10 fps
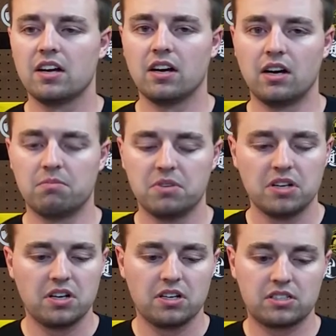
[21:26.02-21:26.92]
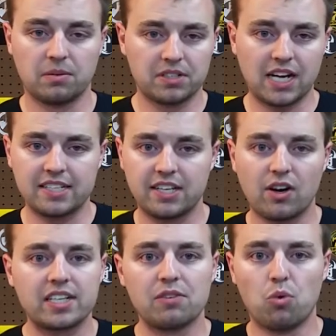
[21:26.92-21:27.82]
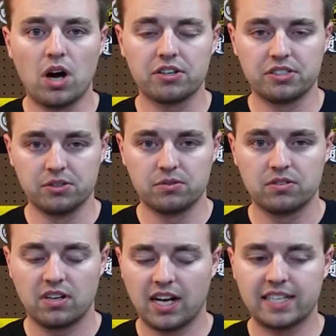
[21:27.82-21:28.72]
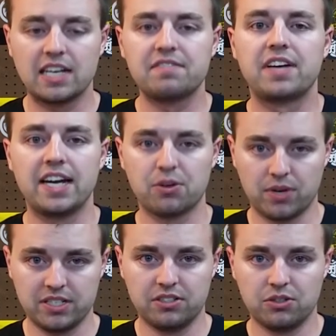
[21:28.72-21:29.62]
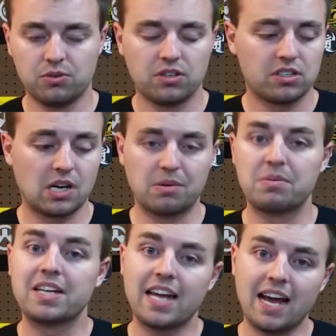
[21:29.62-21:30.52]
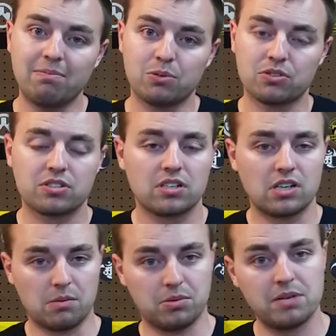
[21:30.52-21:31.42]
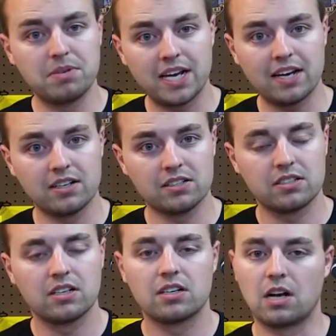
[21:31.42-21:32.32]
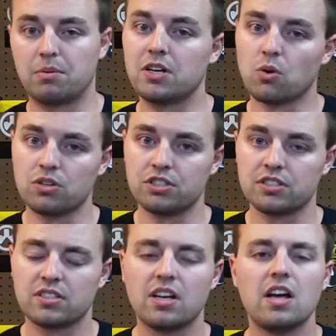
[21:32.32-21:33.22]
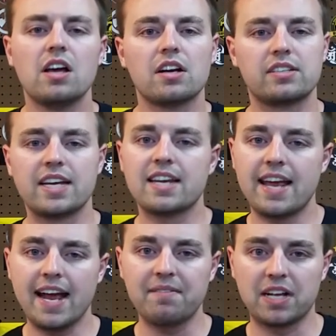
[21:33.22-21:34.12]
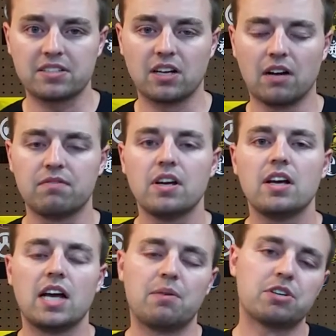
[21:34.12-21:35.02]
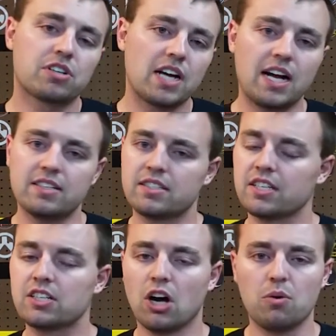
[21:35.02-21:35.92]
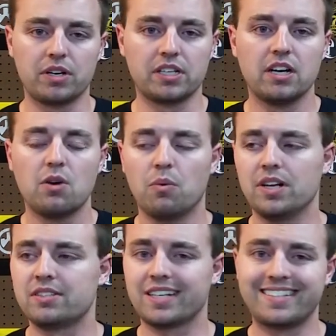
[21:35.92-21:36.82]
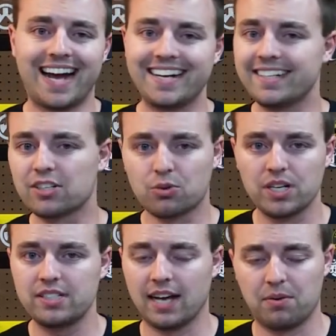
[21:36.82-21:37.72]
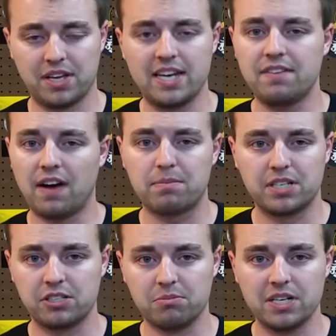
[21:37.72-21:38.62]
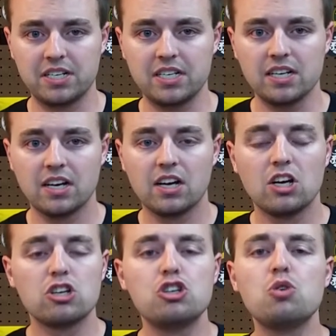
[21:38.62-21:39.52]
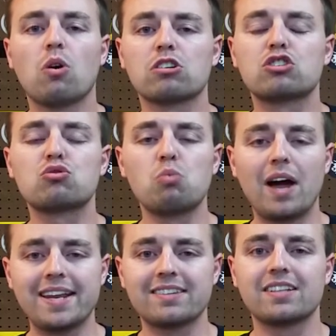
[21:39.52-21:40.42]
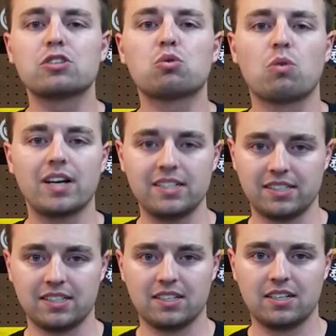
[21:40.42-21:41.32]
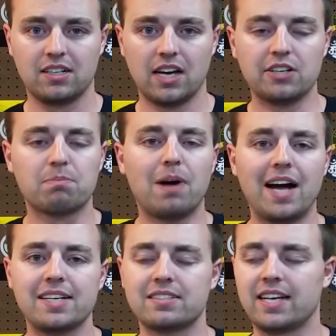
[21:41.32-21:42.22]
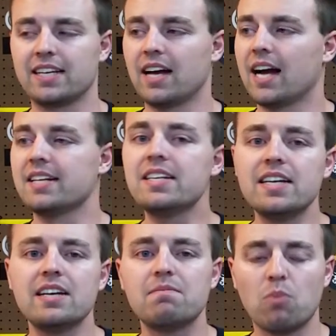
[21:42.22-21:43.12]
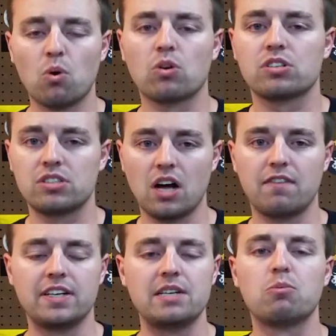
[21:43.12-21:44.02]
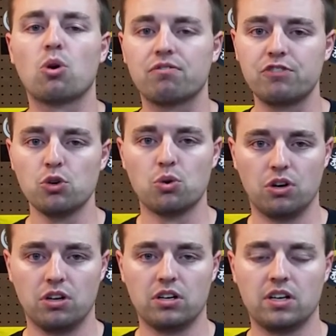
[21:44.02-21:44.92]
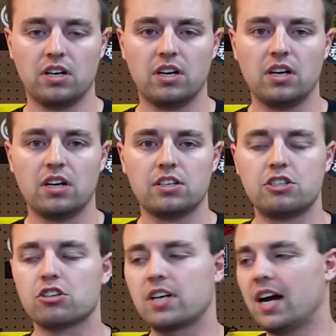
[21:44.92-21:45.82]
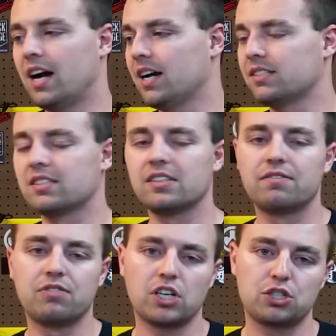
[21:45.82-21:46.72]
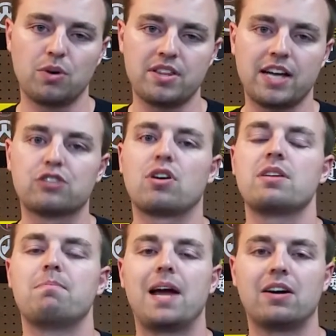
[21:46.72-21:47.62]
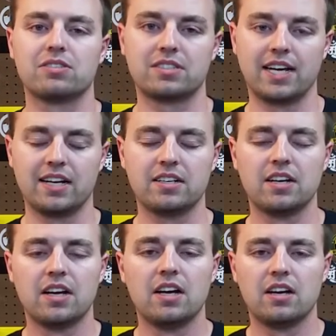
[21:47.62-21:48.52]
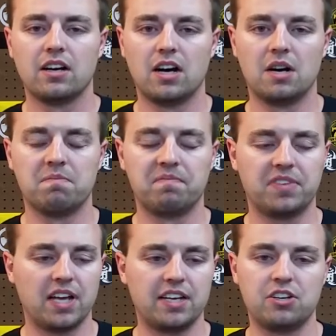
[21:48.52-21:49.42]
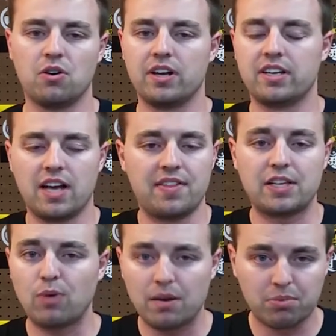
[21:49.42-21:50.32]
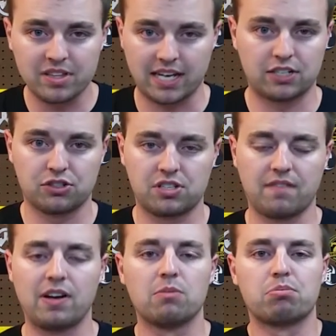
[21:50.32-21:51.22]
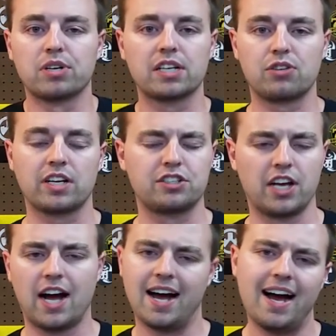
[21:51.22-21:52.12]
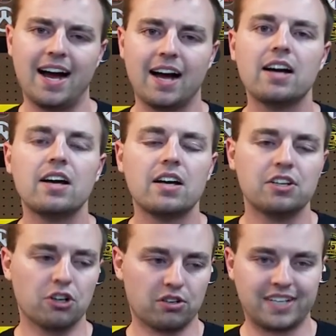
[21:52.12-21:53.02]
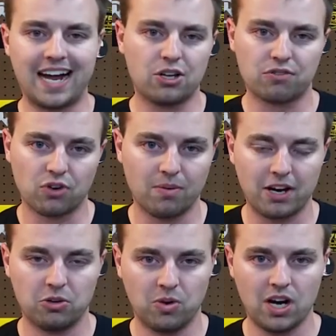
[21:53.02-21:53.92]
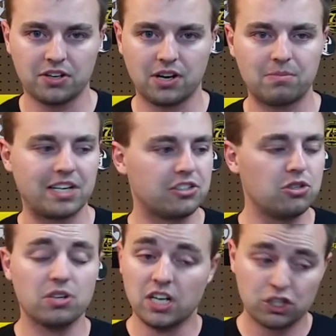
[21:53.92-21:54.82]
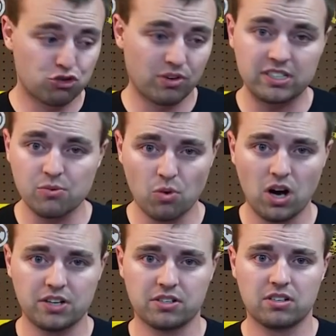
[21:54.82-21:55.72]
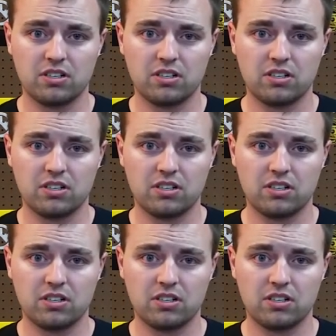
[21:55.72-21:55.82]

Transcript: Some of the guys there I gave water to. I gave Gatorade to. A couple ate apples, a couple ate bananas, a couple ate oranges, because they didn't have that stuff. And when you're constantly going, when it's like 90 degrees out with 85% humidity, you are sweating like crazy. And your body is saying, I need more stuff, I need more fuel. So you're constantly fluctuating that and trying to balance that. And that's why I bring that extra stuff. I don't bring it so I can say, $1 for a bottle of water. I'm like, dude, drink some water.